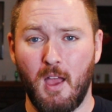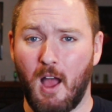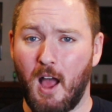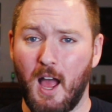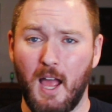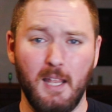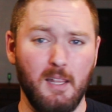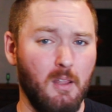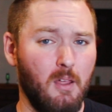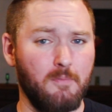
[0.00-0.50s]

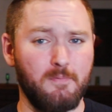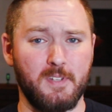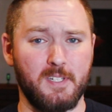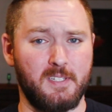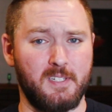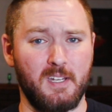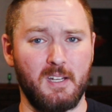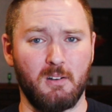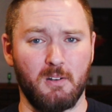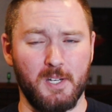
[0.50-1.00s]
I love the
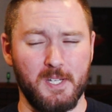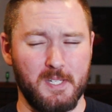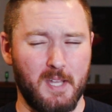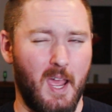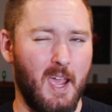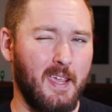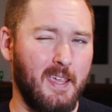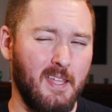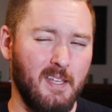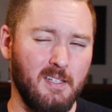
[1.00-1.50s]
series.
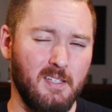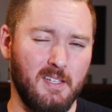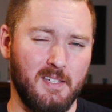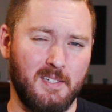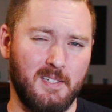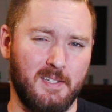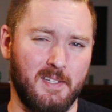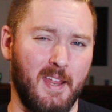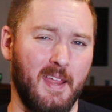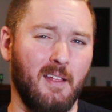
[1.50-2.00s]
I can
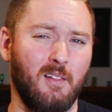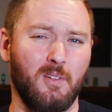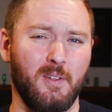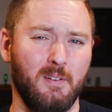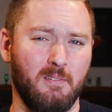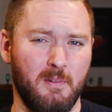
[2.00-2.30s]
distinctly